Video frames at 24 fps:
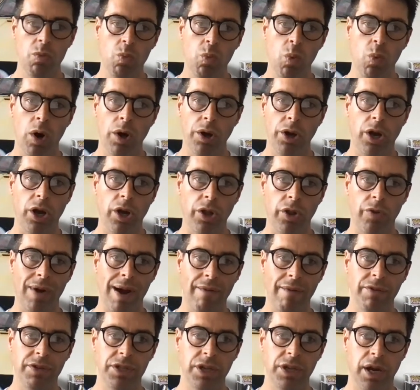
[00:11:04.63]
want other
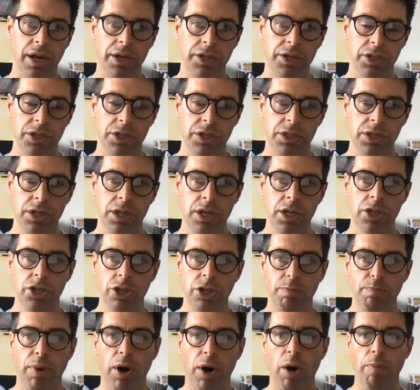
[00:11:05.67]
advertisers to
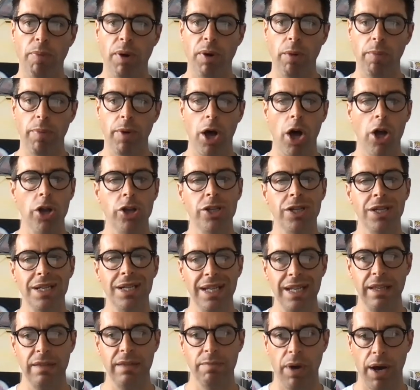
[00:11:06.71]
pop up
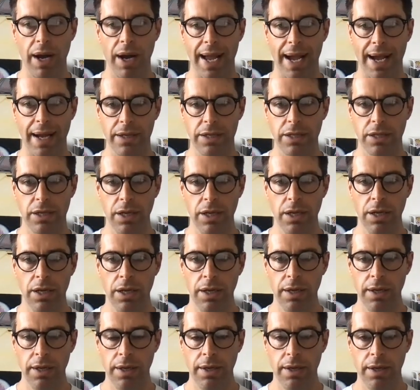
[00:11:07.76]
underneath my ad
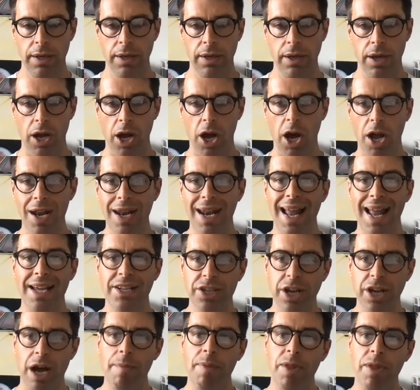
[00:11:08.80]
unless
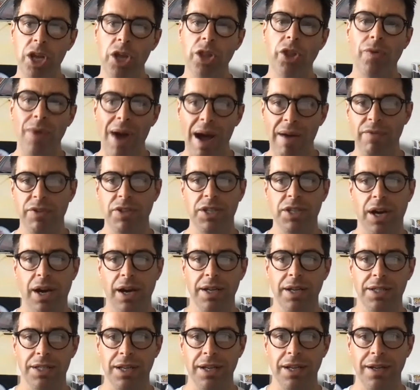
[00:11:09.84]
I'm the other
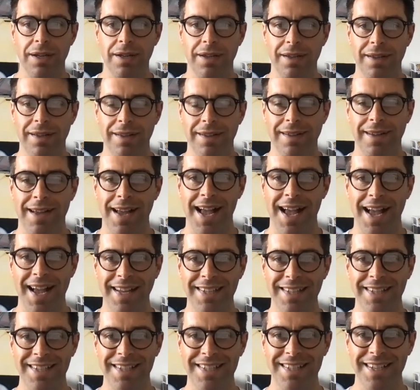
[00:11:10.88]
advertiser.
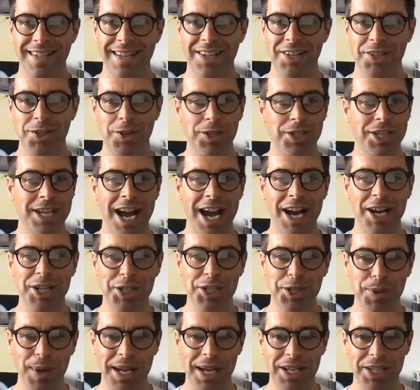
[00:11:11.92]
And so it's catch
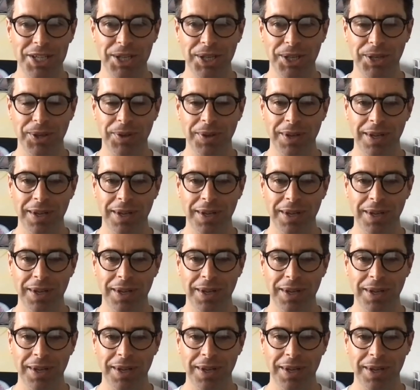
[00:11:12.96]
22.